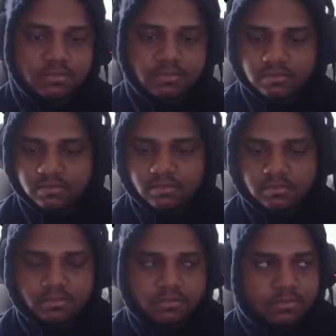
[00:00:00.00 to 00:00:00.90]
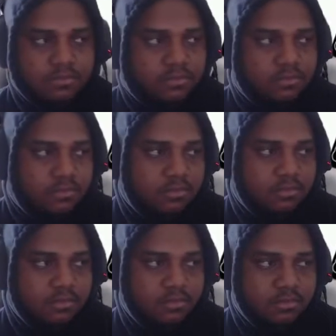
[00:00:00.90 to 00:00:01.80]

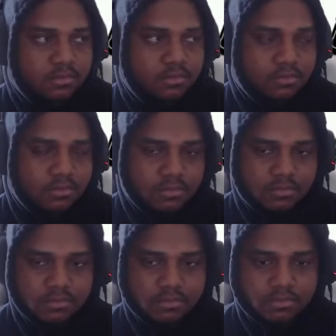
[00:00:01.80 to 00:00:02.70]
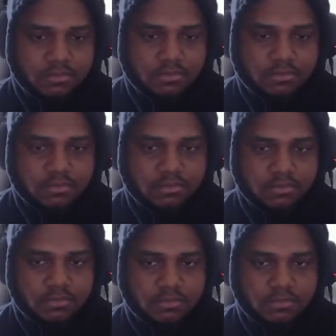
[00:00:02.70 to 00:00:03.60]
No words are spoken by the person on screen.